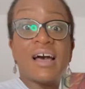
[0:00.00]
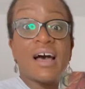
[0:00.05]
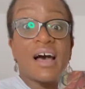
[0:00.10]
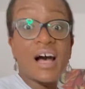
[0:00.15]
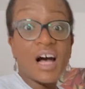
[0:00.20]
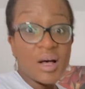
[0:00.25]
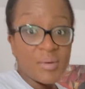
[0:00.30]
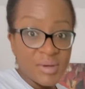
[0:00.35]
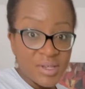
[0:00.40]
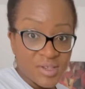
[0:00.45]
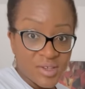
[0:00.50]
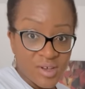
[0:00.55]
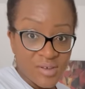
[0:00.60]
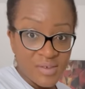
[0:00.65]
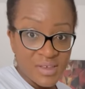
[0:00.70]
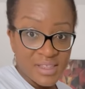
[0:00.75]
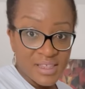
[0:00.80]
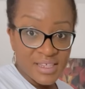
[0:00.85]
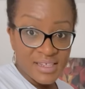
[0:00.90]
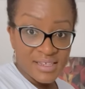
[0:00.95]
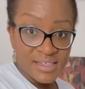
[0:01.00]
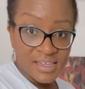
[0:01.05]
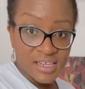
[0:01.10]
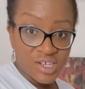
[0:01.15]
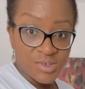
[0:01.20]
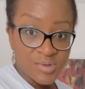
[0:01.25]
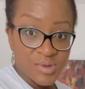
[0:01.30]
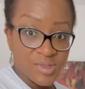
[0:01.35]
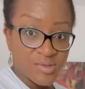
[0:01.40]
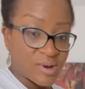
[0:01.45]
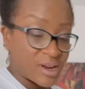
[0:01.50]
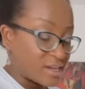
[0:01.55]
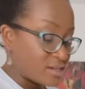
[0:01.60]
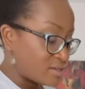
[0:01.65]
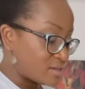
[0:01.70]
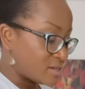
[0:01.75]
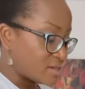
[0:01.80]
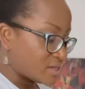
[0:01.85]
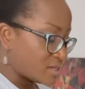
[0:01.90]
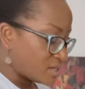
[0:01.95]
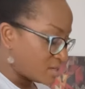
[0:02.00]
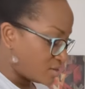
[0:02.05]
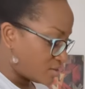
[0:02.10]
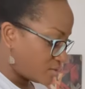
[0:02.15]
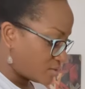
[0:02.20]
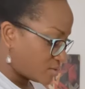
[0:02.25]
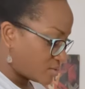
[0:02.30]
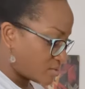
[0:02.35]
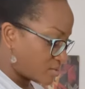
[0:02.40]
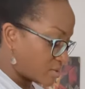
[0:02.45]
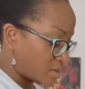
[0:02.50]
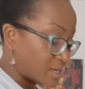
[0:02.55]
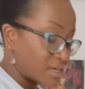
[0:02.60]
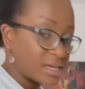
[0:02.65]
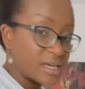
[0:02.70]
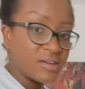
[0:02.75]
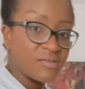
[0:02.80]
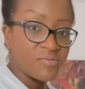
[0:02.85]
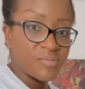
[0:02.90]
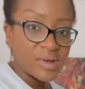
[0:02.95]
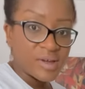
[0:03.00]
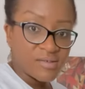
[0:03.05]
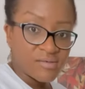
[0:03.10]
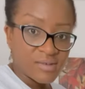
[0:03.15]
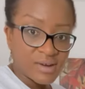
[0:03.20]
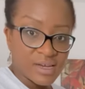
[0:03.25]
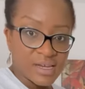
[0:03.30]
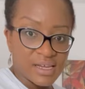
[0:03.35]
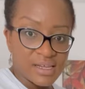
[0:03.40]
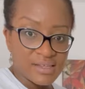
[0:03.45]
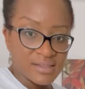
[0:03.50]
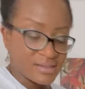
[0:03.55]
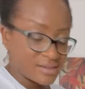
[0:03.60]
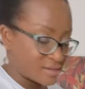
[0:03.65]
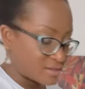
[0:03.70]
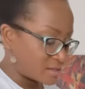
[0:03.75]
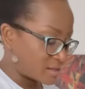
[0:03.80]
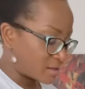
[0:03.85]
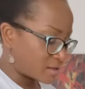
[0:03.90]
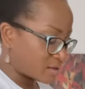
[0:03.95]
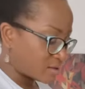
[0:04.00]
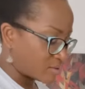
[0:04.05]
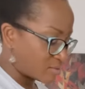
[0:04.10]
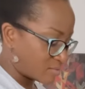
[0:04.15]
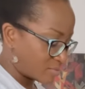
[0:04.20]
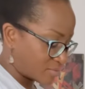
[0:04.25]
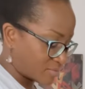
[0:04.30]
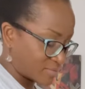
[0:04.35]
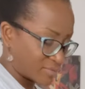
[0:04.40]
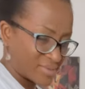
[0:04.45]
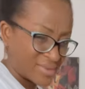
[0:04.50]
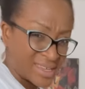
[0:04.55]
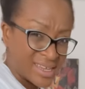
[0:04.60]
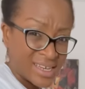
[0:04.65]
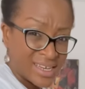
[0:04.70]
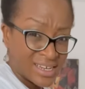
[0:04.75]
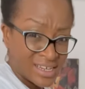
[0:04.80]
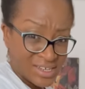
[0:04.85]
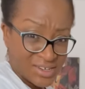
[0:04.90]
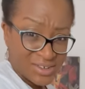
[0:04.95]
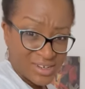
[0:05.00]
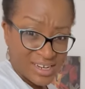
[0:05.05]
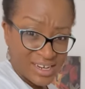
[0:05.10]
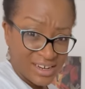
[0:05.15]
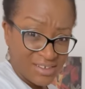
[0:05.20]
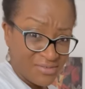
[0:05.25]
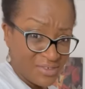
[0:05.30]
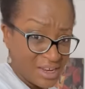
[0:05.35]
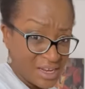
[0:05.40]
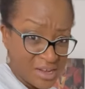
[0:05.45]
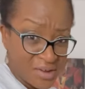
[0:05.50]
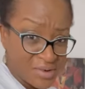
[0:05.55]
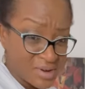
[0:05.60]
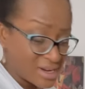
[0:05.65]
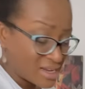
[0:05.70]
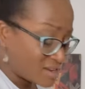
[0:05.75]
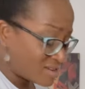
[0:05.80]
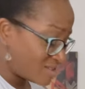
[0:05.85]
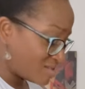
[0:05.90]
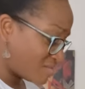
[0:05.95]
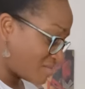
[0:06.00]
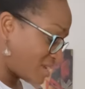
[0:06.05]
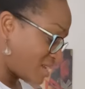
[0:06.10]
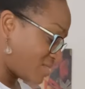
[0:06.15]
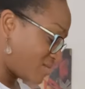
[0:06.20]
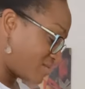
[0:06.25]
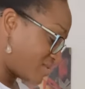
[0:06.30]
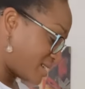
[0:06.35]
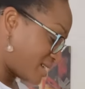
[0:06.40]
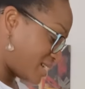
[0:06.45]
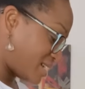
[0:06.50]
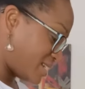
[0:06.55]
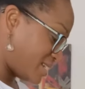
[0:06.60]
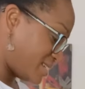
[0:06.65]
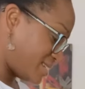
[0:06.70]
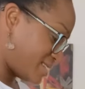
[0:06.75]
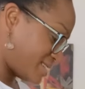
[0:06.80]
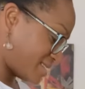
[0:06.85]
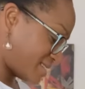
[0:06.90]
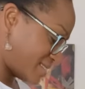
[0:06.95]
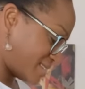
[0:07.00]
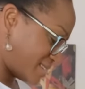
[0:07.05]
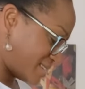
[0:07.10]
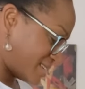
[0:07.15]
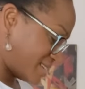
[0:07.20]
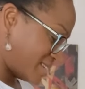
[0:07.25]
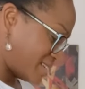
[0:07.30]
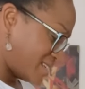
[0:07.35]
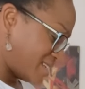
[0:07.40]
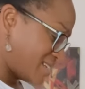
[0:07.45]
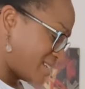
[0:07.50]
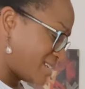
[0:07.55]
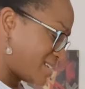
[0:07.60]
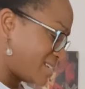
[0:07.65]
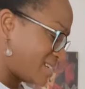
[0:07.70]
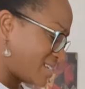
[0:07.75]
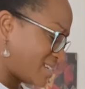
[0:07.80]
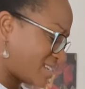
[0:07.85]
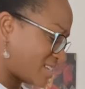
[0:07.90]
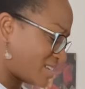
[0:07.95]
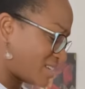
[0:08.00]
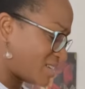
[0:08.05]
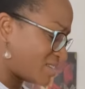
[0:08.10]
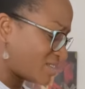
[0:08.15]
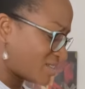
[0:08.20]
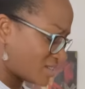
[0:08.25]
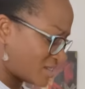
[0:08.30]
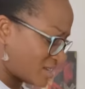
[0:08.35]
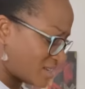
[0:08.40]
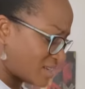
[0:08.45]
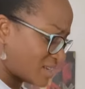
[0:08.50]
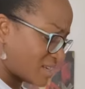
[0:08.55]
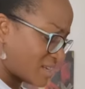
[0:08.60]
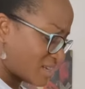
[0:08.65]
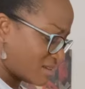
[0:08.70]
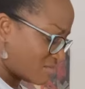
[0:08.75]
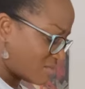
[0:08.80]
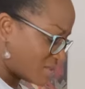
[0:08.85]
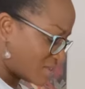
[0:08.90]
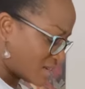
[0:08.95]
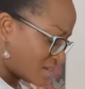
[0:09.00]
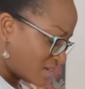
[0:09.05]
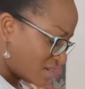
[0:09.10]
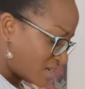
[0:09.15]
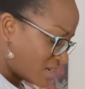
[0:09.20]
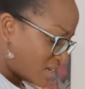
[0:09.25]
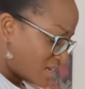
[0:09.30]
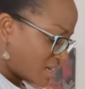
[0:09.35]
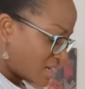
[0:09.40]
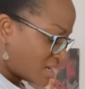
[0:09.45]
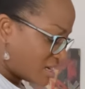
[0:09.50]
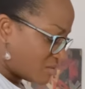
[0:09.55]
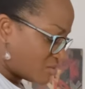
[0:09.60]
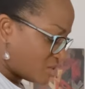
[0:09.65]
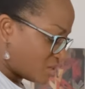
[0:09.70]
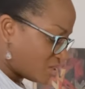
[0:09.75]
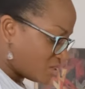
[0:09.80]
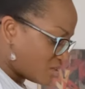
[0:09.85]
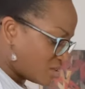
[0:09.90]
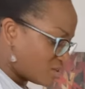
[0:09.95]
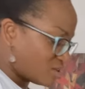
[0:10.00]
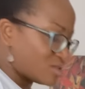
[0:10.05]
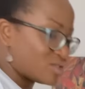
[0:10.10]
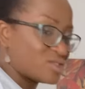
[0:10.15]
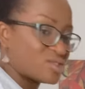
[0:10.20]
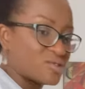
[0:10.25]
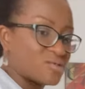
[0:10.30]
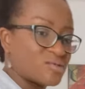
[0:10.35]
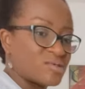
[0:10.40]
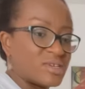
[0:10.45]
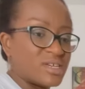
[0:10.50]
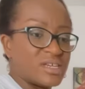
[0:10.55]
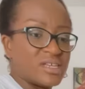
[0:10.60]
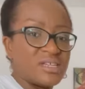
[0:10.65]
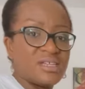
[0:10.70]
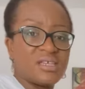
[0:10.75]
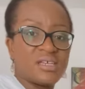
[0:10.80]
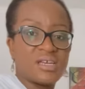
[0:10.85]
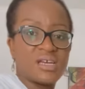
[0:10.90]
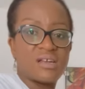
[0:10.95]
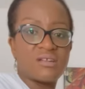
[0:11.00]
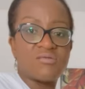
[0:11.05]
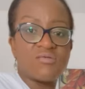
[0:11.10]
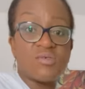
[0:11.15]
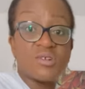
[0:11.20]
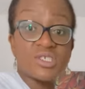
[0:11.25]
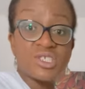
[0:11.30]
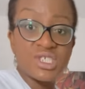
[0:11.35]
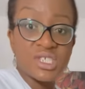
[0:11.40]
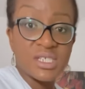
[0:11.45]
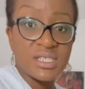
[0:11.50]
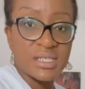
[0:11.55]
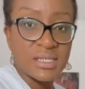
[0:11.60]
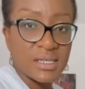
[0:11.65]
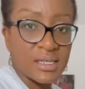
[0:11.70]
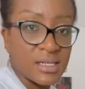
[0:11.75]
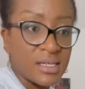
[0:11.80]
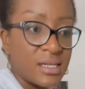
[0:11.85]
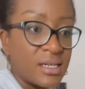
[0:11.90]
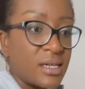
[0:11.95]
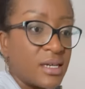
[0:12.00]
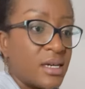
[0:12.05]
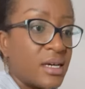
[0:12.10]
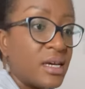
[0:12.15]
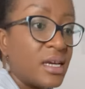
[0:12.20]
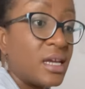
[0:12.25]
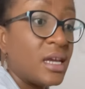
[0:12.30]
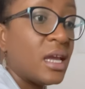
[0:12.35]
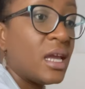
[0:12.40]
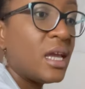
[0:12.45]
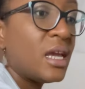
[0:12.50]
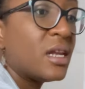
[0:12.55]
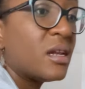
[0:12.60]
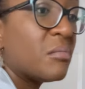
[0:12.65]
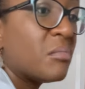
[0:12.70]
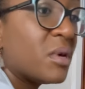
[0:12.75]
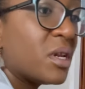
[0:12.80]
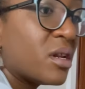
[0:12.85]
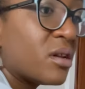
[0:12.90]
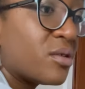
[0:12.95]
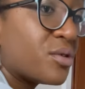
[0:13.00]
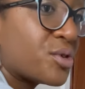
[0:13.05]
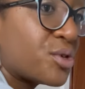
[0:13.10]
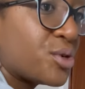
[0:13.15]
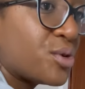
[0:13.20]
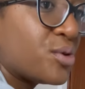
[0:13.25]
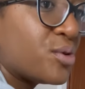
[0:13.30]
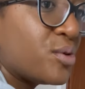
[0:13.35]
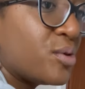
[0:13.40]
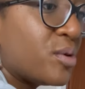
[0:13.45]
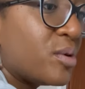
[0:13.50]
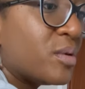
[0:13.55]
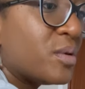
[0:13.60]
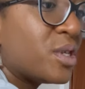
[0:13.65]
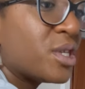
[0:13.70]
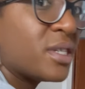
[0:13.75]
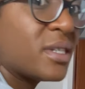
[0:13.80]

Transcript: I'll be serving this dish with rice today, so I have my rice. And do you need a video on how to make rice? Not today. I'm just gonna soak it and wash it in a minute or two just